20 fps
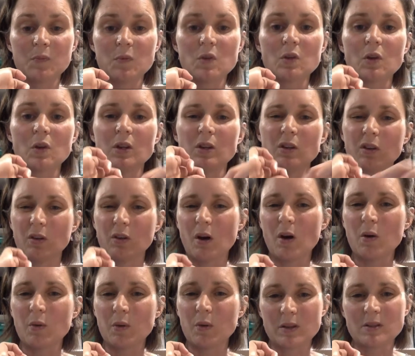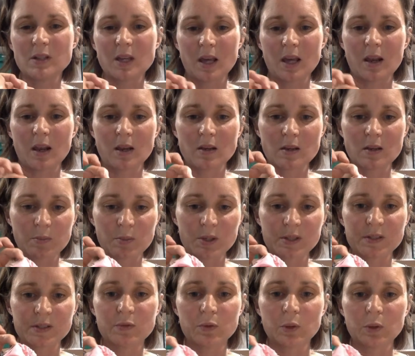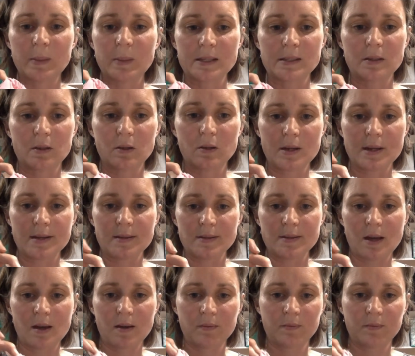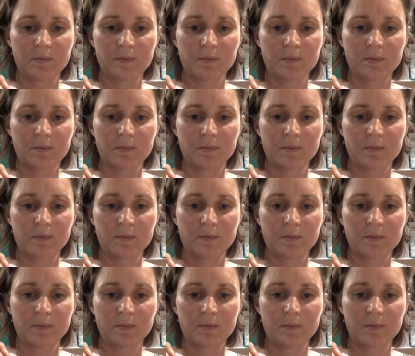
so you can hold it to get it under the presser foot. It makes it a lot easier.